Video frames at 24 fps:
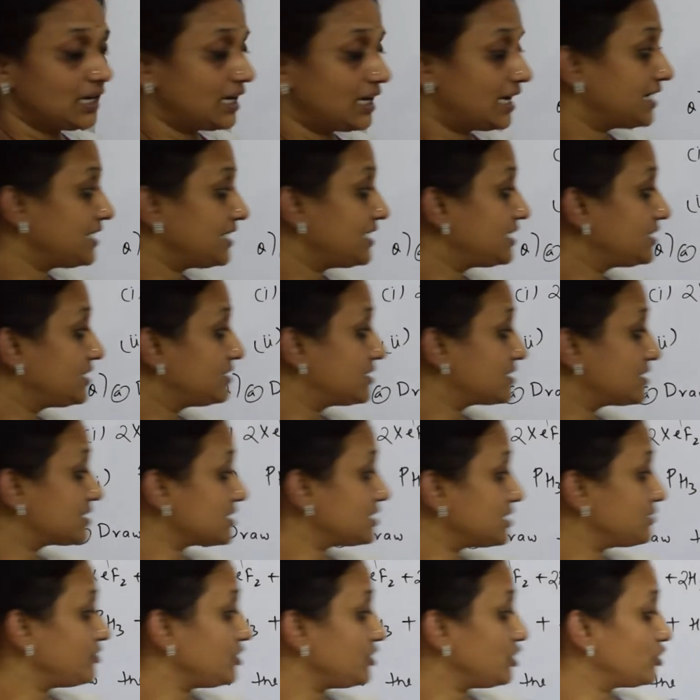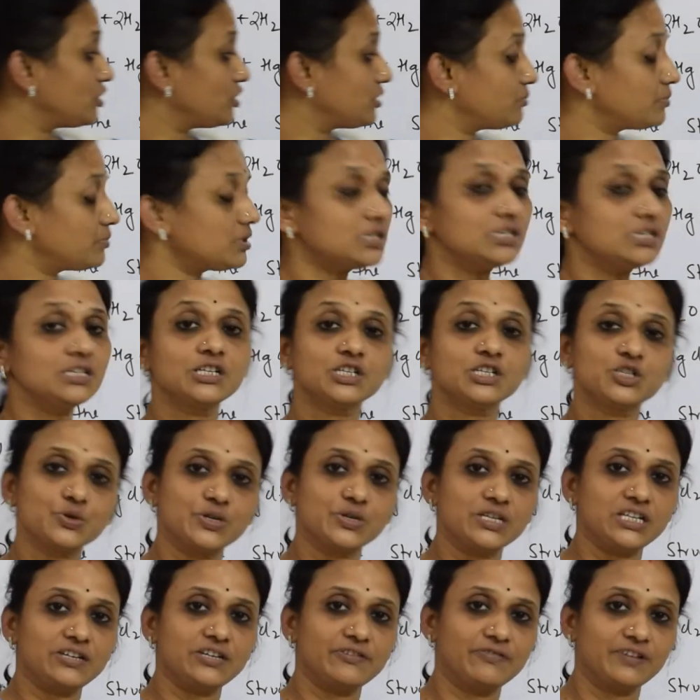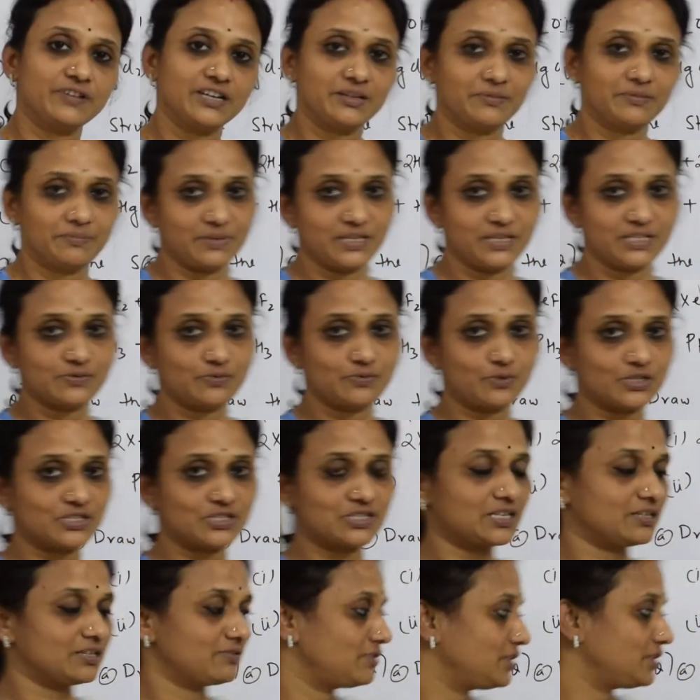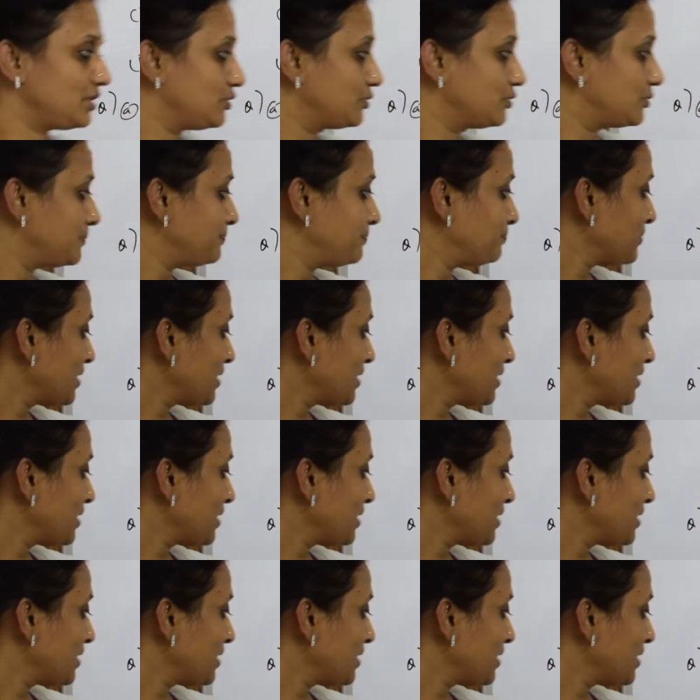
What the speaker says: I did this in video number 25. Please watch that video.